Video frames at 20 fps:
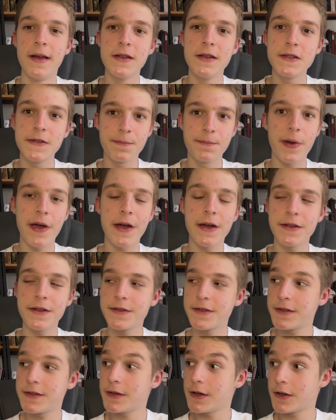
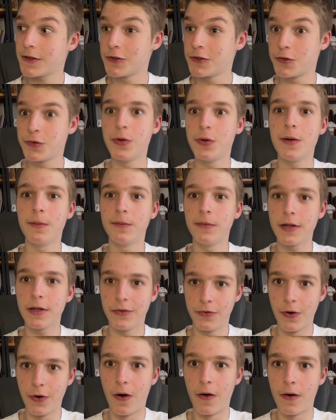Spain's extremely
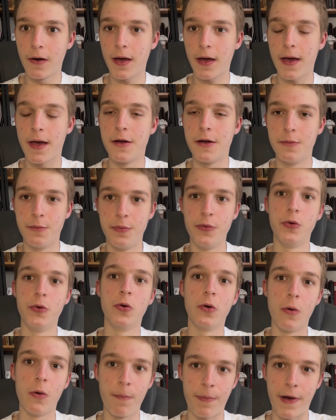dark and
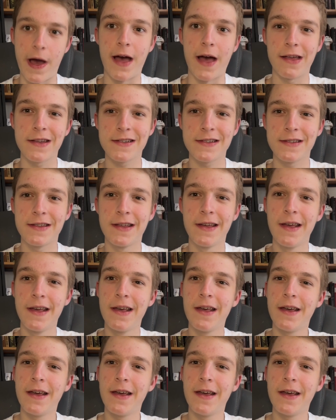brutal past,